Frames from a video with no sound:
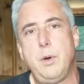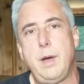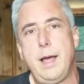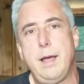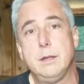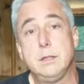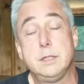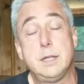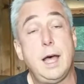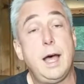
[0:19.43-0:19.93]

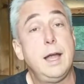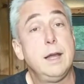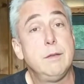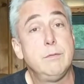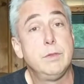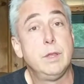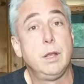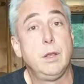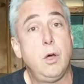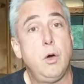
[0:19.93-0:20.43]
outside
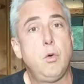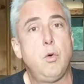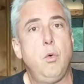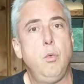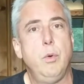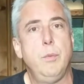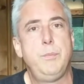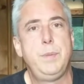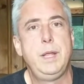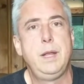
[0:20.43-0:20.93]
of the local
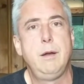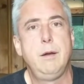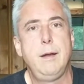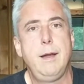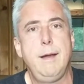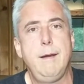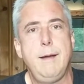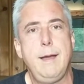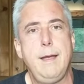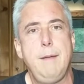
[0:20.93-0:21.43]
repeater
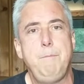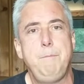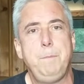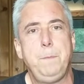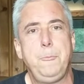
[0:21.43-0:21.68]
area.